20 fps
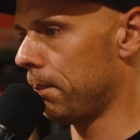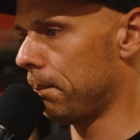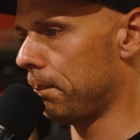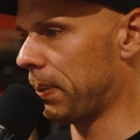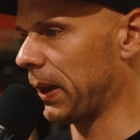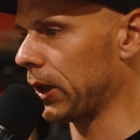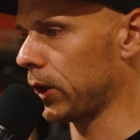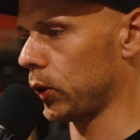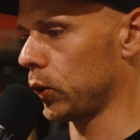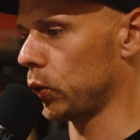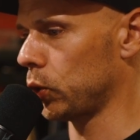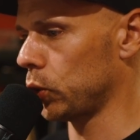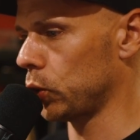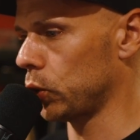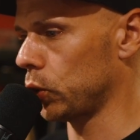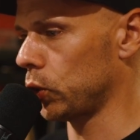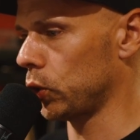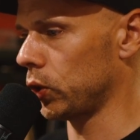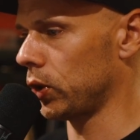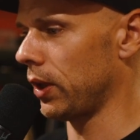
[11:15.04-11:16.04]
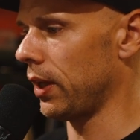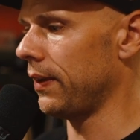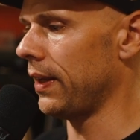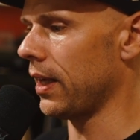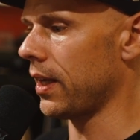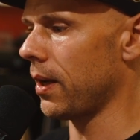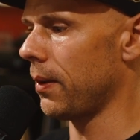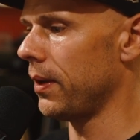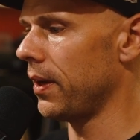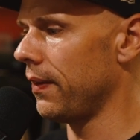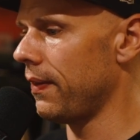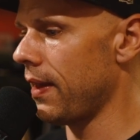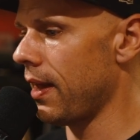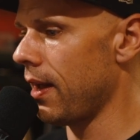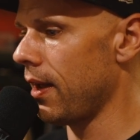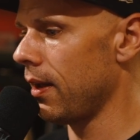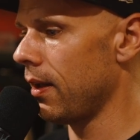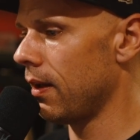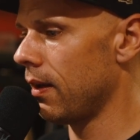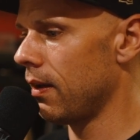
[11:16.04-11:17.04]
That going on
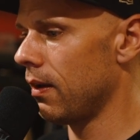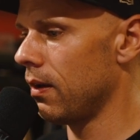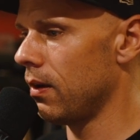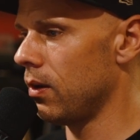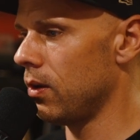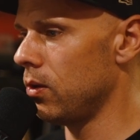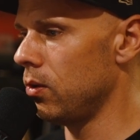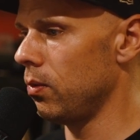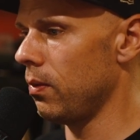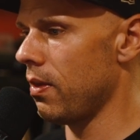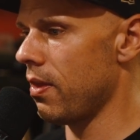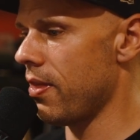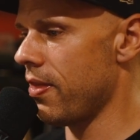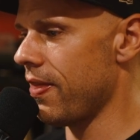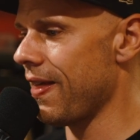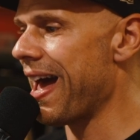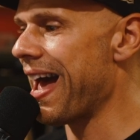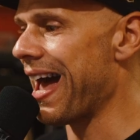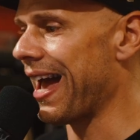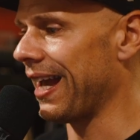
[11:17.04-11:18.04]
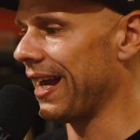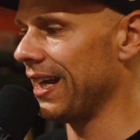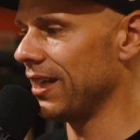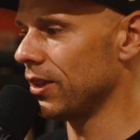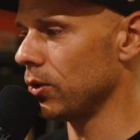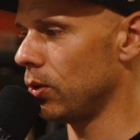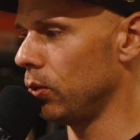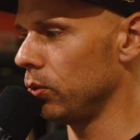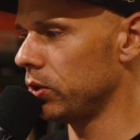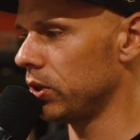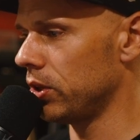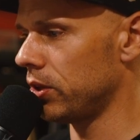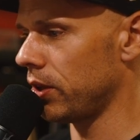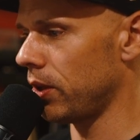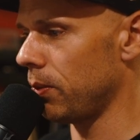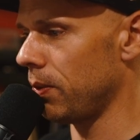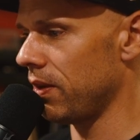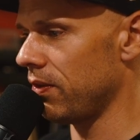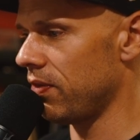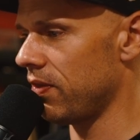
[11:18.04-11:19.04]
there. Oh, that is all to
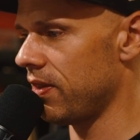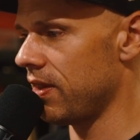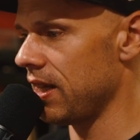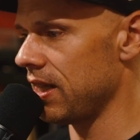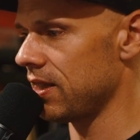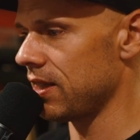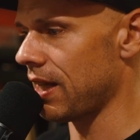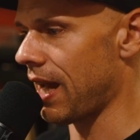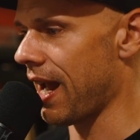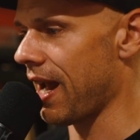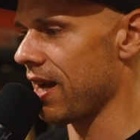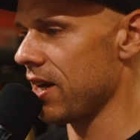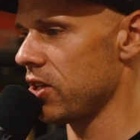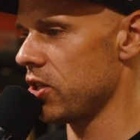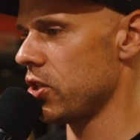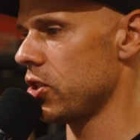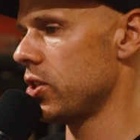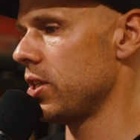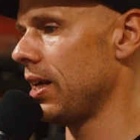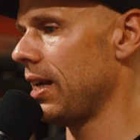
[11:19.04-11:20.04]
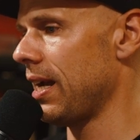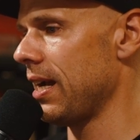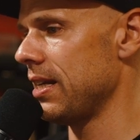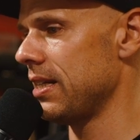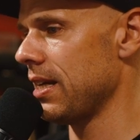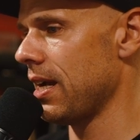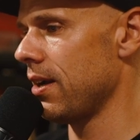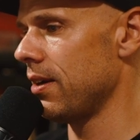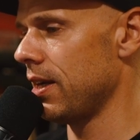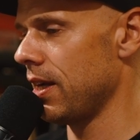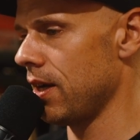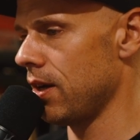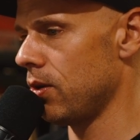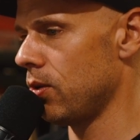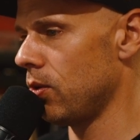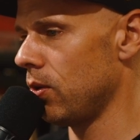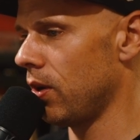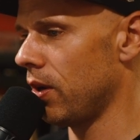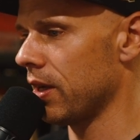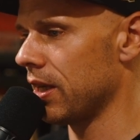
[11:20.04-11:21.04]
do with this H delay down here,
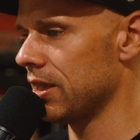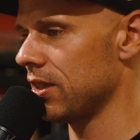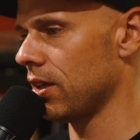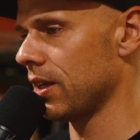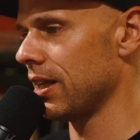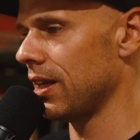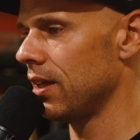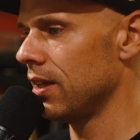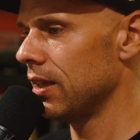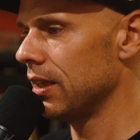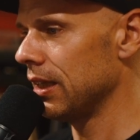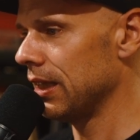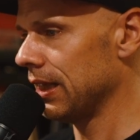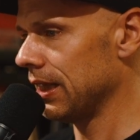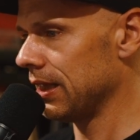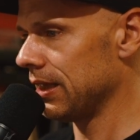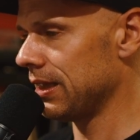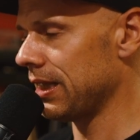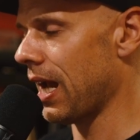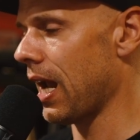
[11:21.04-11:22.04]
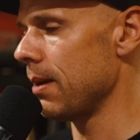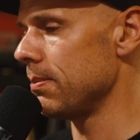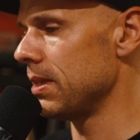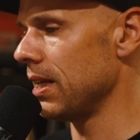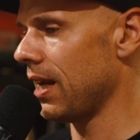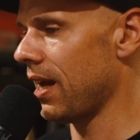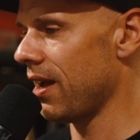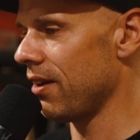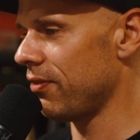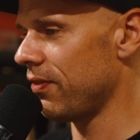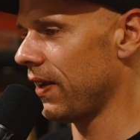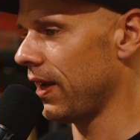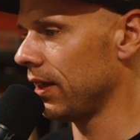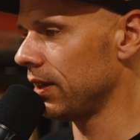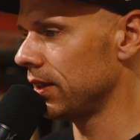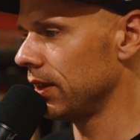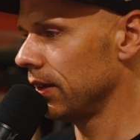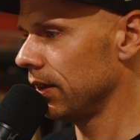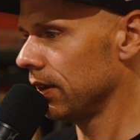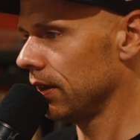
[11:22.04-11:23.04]
or like it's like a tape delay
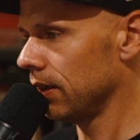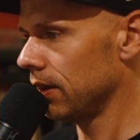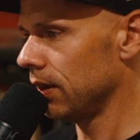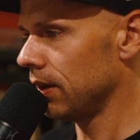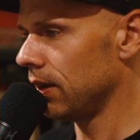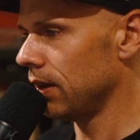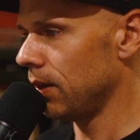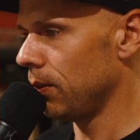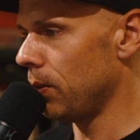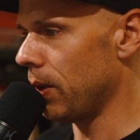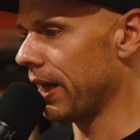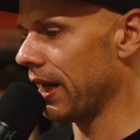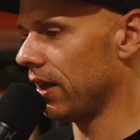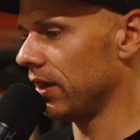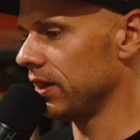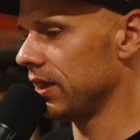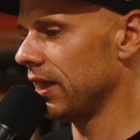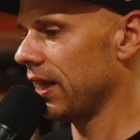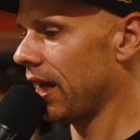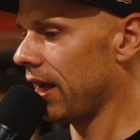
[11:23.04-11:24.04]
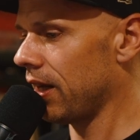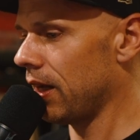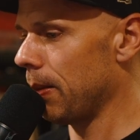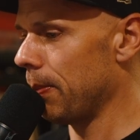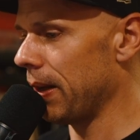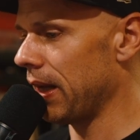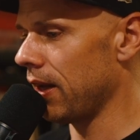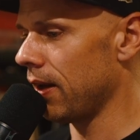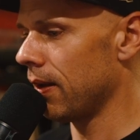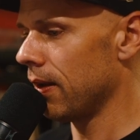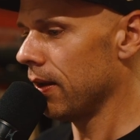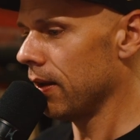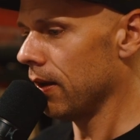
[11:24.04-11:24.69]
effect. We'll get onto that in a bit.